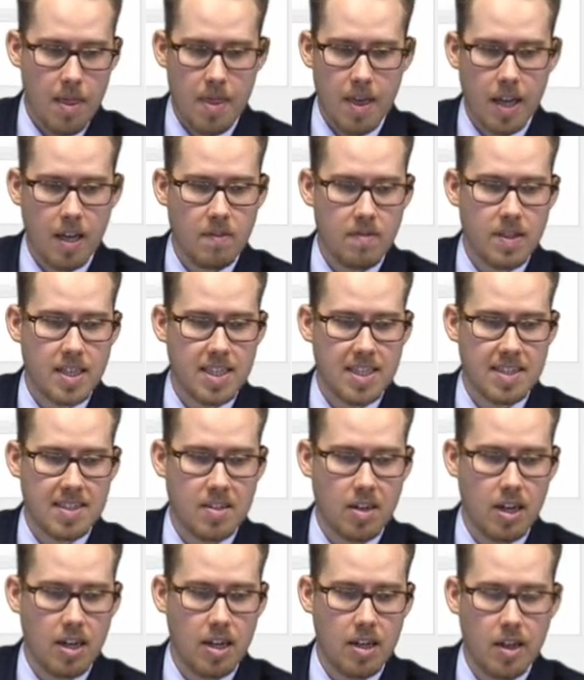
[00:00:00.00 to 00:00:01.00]
Think of this
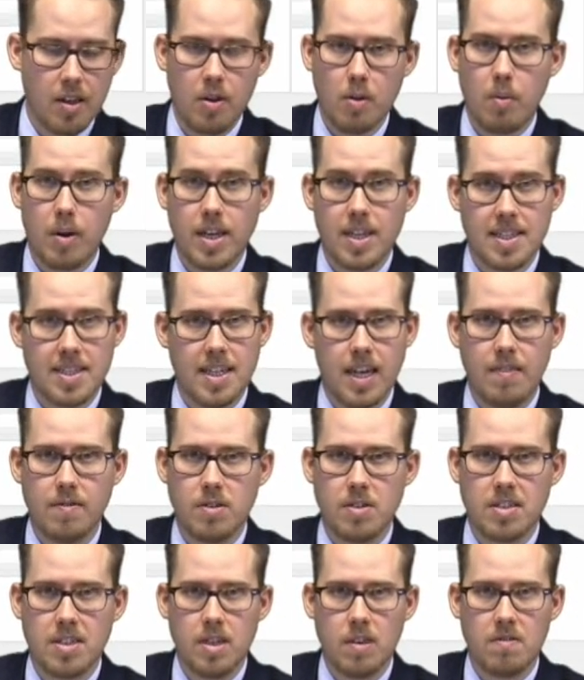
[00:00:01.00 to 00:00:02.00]
as another way to
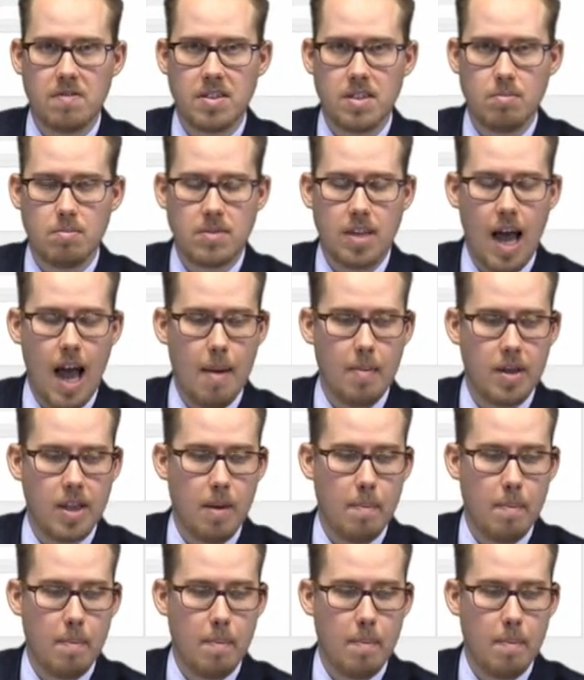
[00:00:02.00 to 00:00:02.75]
save yourself some time.